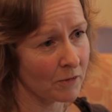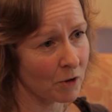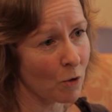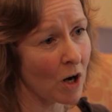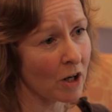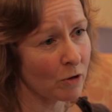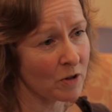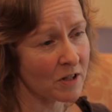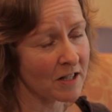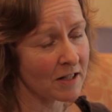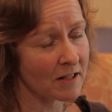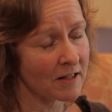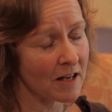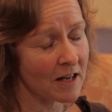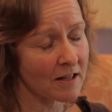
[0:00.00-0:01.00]
quite good
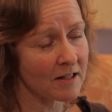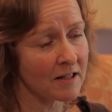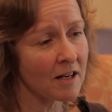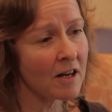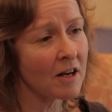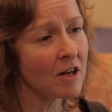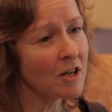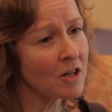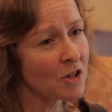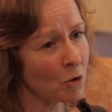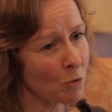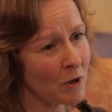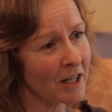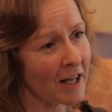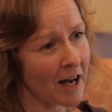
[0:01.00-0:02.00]
success. So
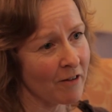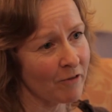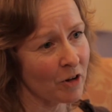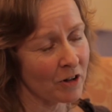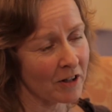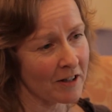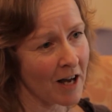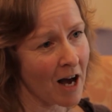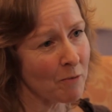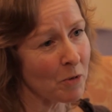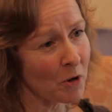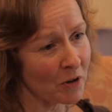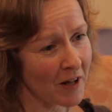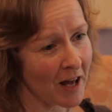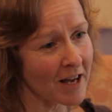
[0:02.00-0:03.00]
we gave up
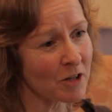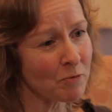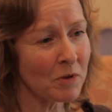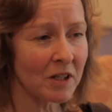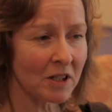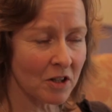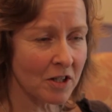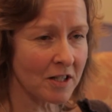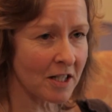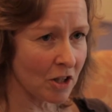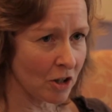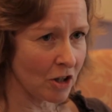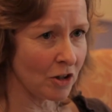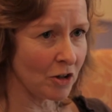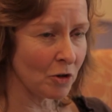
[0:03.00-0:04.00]
on that, but just
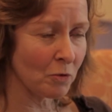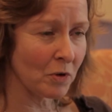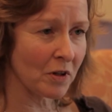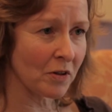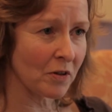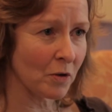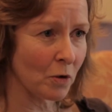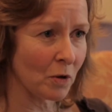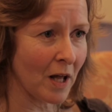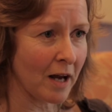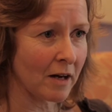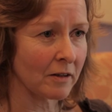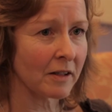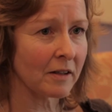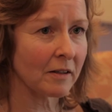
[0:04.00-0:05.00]
continued with all
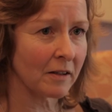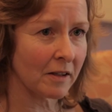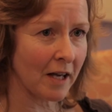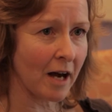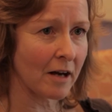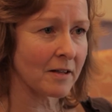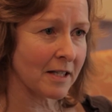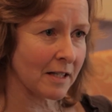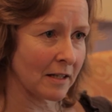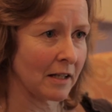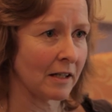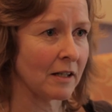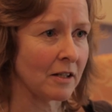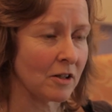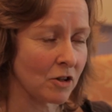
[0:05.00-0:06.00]
our
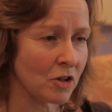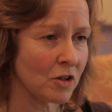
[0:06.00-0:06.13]
counselling and